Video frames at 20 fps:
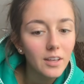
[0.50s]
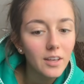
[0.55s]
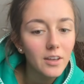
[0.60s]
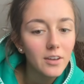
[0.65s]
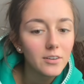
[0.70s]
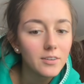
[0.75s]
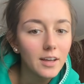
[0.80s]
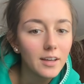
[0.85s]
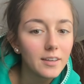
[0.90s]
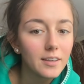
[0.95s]

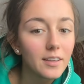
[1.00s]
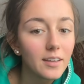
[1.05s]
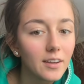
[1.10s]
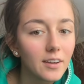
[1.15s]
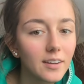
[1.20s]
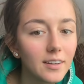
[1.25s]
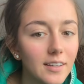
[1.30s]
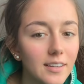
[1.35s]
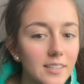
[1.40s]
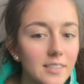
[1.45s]
Okay, here
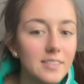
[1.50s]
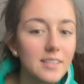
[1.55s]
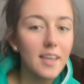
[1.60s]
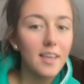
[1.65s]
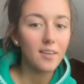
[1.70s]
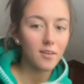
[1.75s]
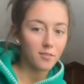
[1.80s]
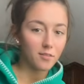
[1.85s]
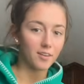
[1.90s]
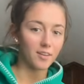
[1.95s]
is
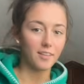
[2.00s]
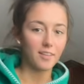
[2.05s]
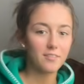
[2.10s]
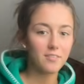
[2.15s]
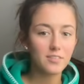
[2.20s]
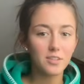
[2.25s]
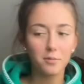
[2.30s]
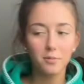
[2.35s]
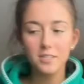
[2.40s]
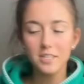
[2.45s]
a real life
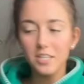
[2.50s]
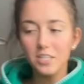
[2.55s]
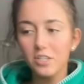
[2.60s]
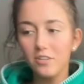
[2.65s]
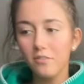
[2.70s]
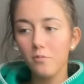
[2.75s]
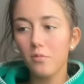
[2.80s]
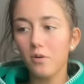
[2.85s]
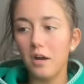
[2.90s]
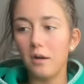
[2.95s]
interpretation of
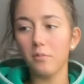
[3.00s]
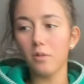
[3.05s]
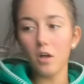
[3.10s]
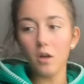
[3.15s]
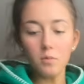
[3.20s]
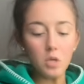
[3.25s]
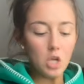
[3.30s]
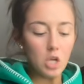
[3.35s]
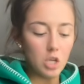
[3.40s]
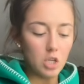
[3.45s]
the
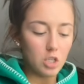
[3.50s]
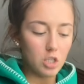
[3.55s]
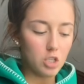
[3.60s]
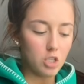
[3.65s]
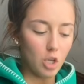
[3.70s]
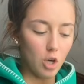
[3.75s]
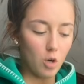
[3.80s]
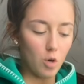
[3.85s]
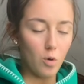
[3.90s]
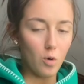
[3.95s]
problem.
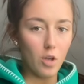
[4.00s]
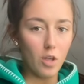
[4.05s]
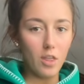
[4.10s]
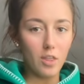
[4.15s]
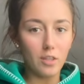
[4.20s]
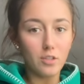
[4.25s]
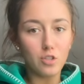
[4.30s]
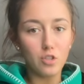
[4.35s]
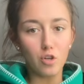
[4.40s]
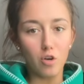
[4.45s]
So
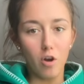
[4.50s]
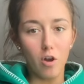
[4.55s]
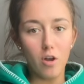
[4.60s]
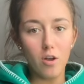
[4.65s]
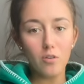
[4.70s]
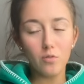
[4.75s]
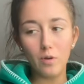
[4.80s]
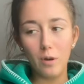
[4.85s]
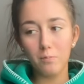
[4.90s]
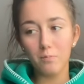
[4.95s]
the
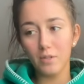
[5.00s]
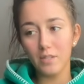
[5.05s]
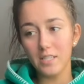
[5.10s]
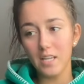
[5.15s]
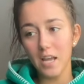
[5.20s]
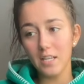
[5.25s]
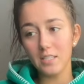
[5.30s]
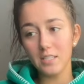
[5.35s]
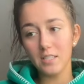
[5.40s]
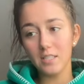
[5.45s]
straw
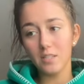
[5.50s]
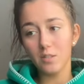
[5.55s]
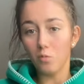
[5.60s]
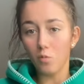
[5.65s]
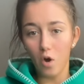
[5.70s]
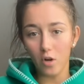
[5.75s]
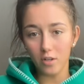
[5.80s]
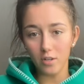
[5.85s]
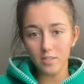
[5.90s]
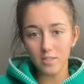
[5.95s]
represents the
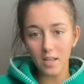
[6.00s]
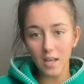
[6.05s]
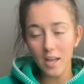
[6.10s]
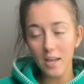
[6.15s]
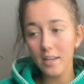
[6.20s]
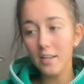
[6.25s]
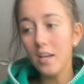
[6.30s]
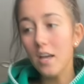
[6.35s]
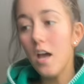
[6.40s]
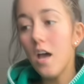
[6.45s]
water
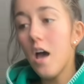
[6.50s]
slide.